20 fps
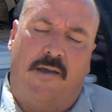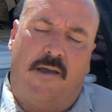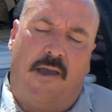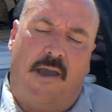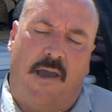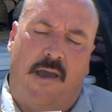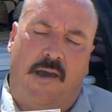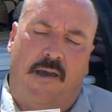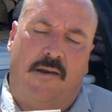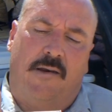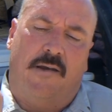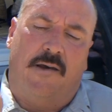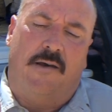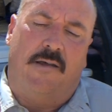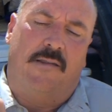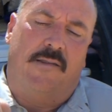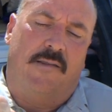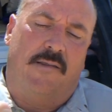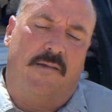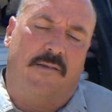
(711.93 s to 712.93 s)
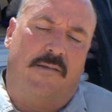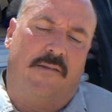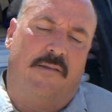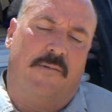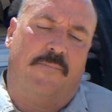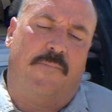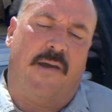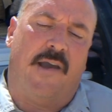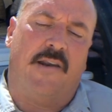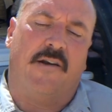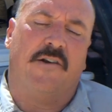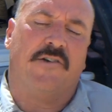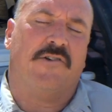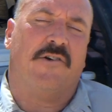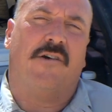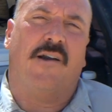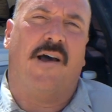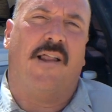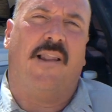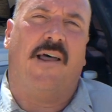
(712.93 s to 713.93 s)
And the pay dirts
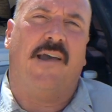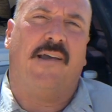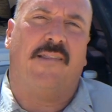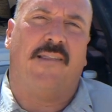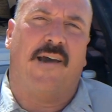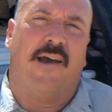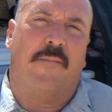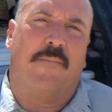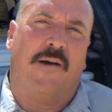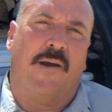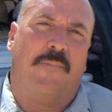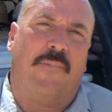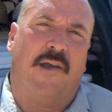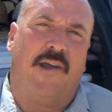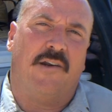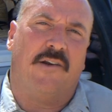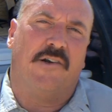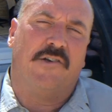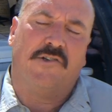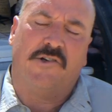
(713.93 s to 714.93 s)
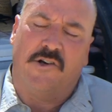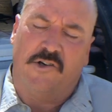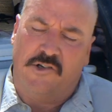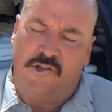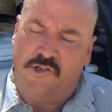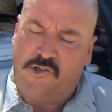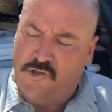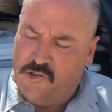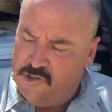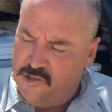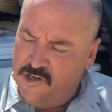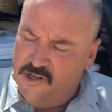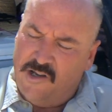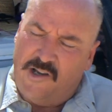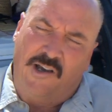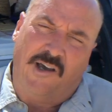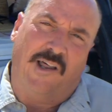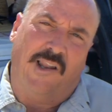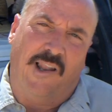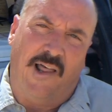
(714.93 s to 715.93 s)
are not like that. My pay dirts are just
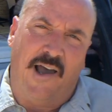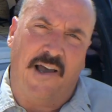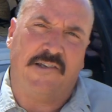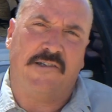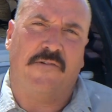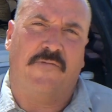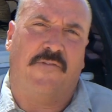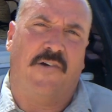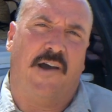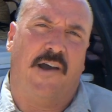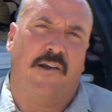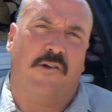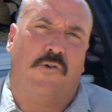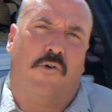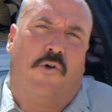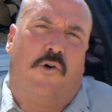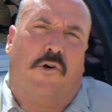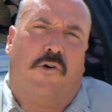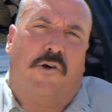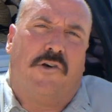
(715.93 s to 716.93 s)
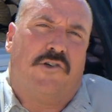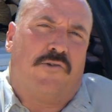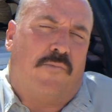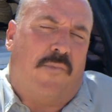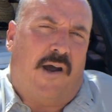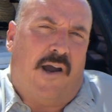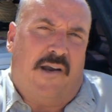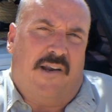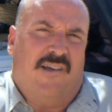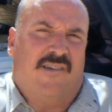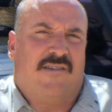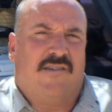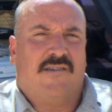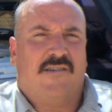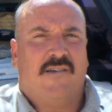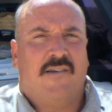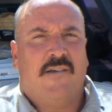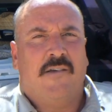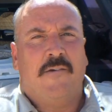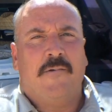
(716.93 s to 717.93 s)
classified 1/4 inch minus,
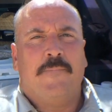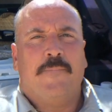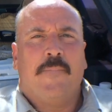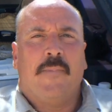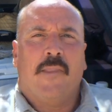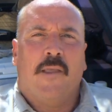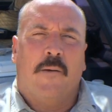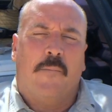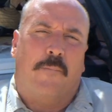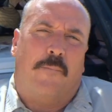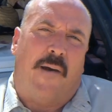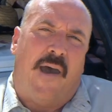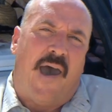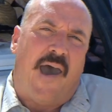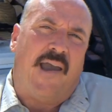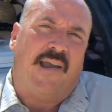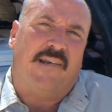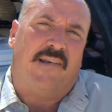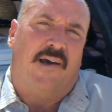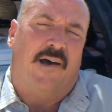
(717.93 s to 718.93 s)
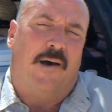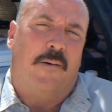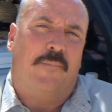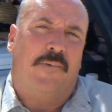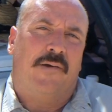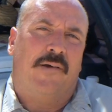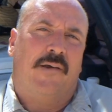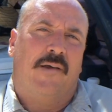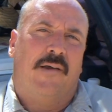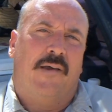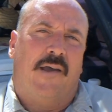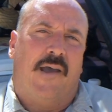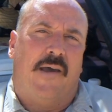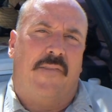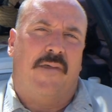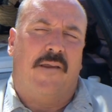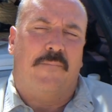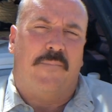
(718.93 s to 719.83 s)
bagged up, and then